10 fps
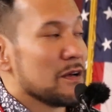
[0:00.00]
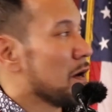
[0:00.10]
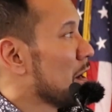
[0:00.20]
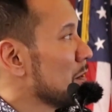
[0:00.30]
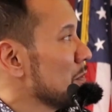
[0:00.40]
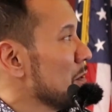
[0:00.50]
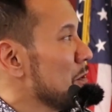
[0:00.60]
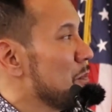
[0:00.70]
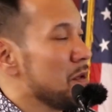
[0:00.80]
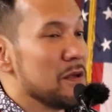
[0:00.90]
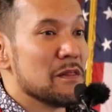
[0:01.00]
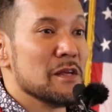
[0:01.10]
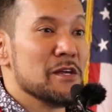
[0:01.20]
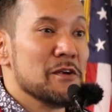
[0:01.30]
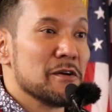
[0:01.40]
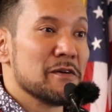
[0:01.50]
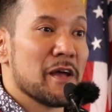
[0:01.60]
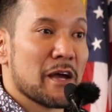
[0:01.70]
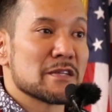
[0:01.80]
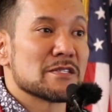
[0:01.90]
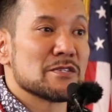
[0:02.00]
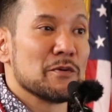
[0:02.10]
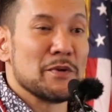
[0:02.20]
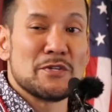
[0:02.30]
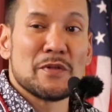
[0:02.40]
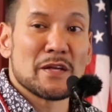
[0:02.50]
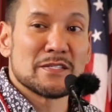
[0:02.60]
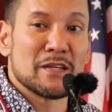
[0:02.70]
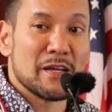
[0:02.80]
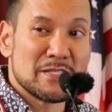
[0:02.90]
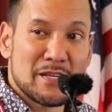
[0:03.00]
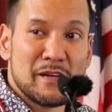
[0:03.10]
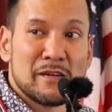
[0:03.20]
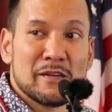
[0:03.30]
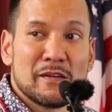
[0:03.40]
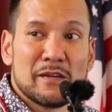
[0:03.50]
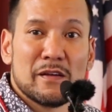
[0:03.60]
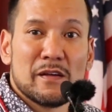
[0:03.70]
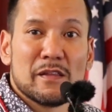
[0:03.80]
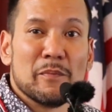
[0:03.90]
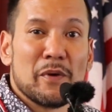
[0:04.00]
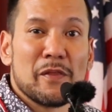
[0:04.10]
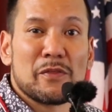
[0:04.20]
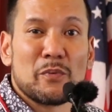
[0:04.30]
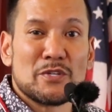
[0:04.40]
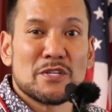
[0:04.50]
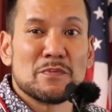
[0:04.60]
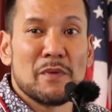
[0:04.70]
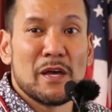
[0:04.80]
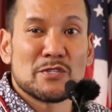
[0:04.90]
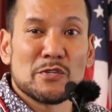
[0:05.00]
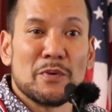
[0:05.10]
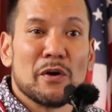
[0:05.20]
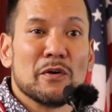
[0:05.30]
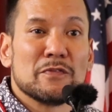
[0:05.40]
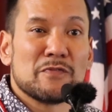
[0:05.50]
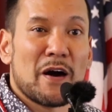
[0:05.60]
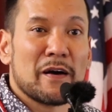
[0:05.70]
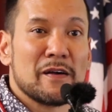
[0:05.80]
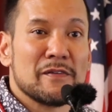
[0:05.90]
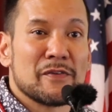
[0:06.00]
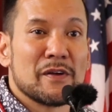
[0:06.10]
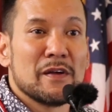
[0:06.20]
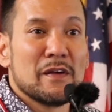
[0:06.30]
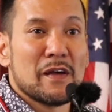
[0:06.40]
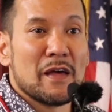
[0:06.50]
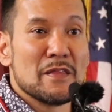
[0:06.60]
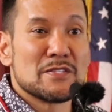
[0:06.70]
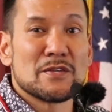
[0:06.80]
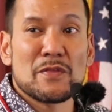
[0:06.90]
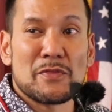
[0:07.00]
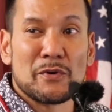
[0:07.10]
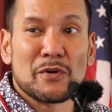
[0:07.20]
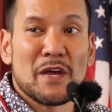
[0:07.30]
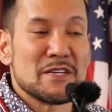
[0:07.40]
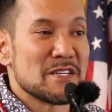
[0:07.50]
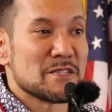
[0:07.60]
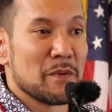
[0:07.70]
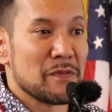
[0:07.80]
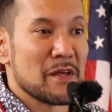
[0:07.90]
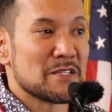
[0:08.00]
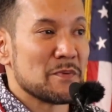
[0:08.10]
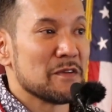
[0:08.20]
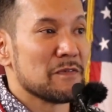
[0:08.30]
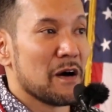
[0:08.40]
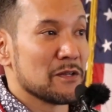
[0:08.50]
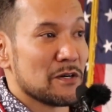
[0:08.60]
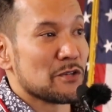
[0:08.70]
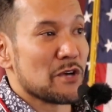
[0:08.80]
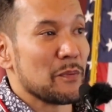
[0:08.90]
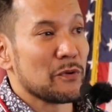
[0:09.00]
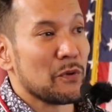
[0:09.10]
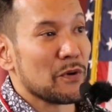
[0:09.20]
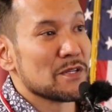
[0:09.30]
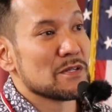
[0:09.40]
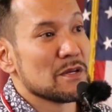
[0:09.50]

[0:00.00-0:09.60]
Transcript: It would be the year next, so it would be 2019, the month, which is May, so it would be 05, and this is the third case this month that's being filed in our tribal courts,